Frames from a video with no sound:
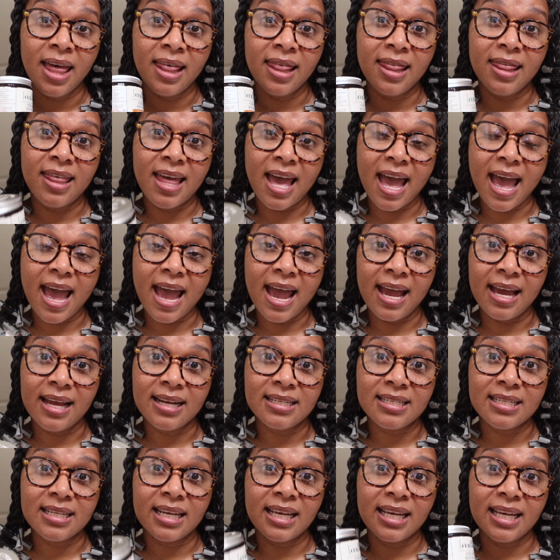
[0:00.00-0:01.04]

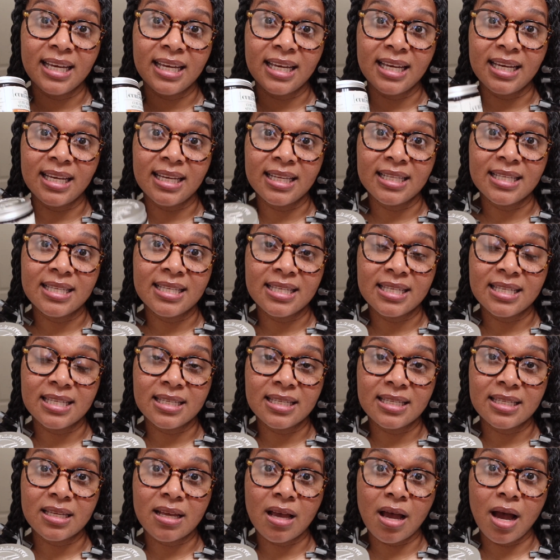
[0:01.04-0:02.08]
that
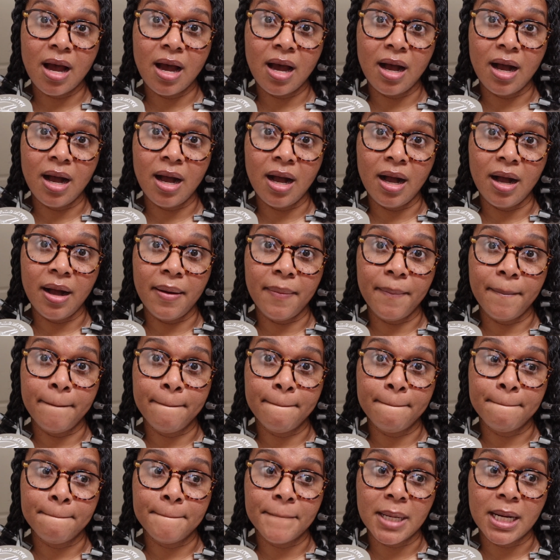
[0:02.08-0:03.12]
it's
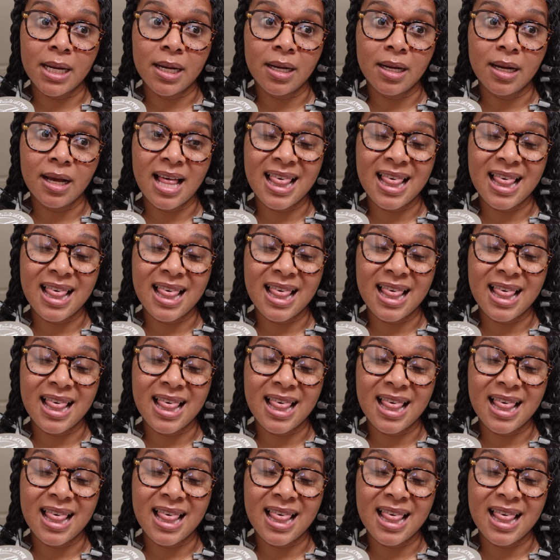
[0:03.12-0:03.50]
light.